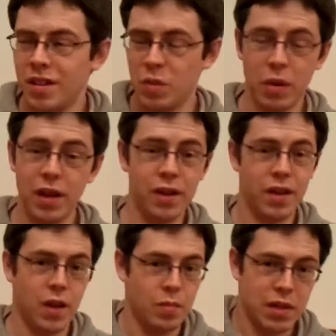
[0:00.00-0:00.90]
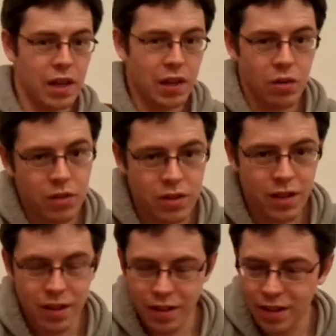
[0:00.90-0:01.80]
play the games, let alone
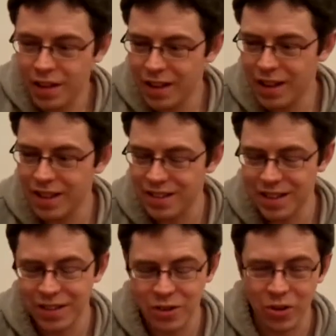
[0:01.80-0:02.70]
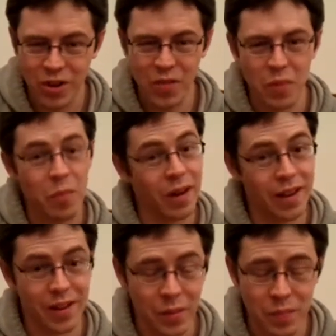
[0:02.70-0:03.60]
to to talk about
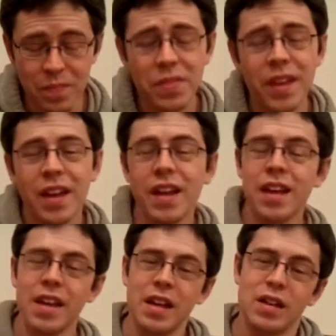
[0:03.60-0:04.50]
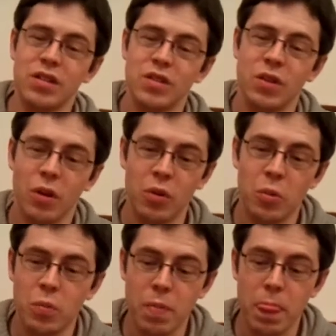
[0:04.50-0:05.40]
buying them.
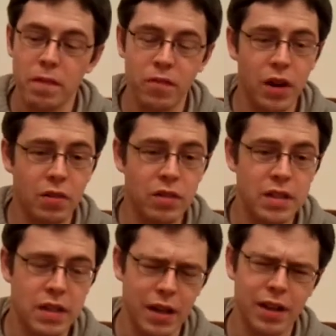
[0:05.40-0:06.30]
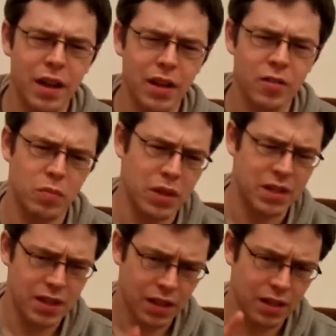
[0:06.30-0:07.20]
So for that reason, I kind of been
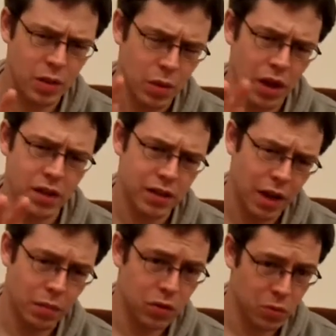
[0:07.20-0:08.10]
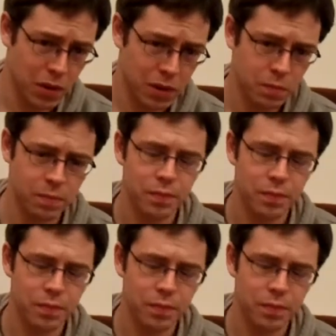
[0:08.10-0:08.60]
sticking to behind the camera as well.